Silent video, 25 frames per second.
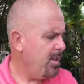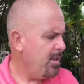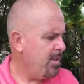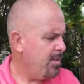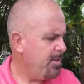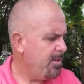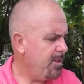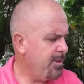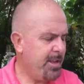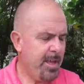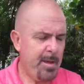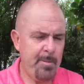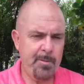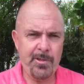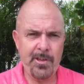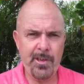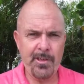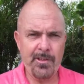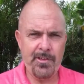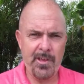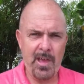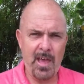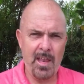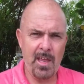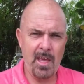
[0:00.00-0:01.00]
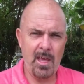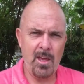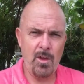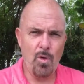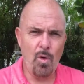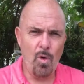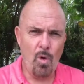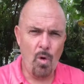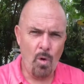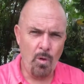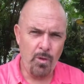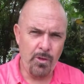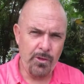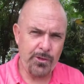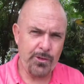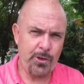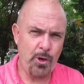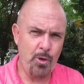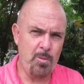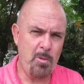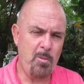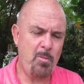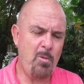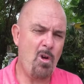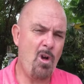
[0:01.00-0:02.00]
the Deep Six Eddy or the
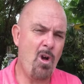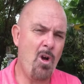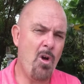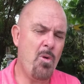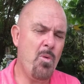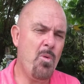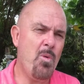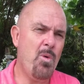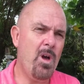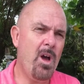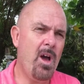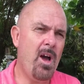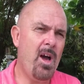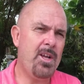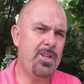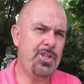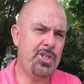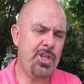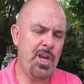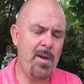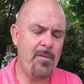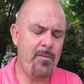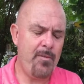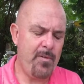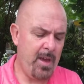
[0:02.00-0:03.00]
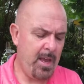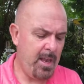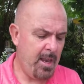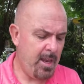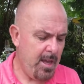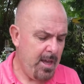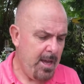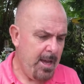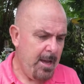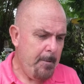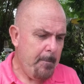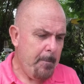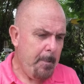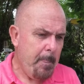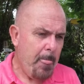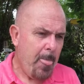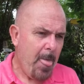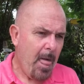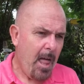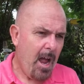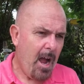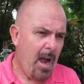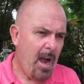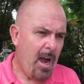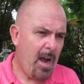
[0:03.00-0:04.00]
Scuba Pro jet fin,
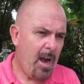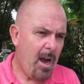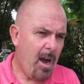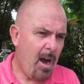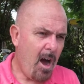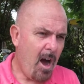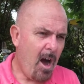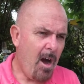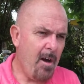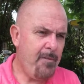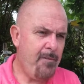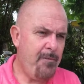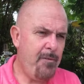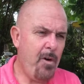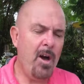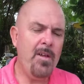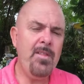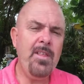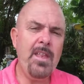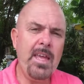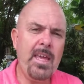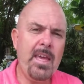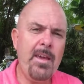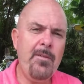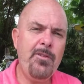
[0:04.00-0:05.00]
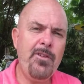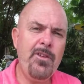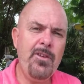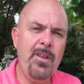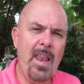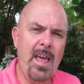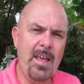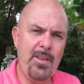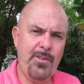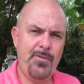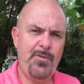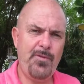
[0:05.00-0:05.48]
I find that it gives you less